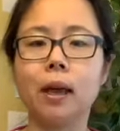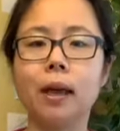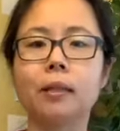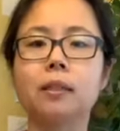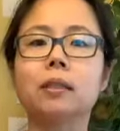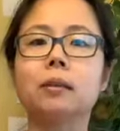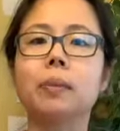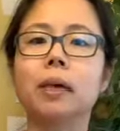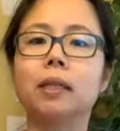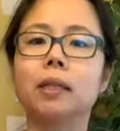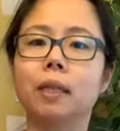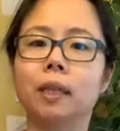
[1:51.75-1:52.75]

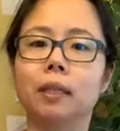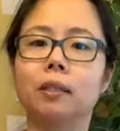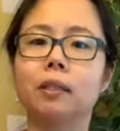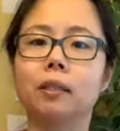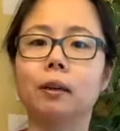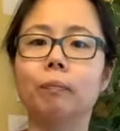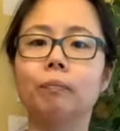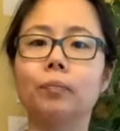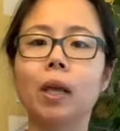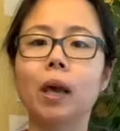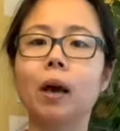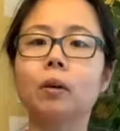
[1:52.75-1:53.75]
its
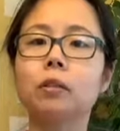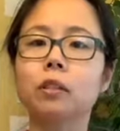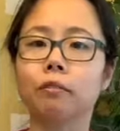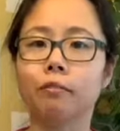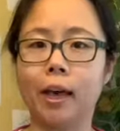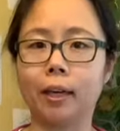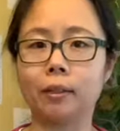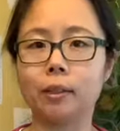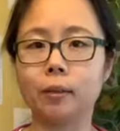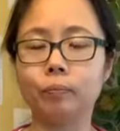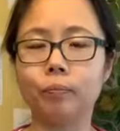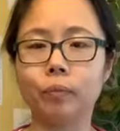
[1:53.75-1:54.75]
health
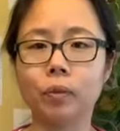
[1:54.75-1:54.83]
effect.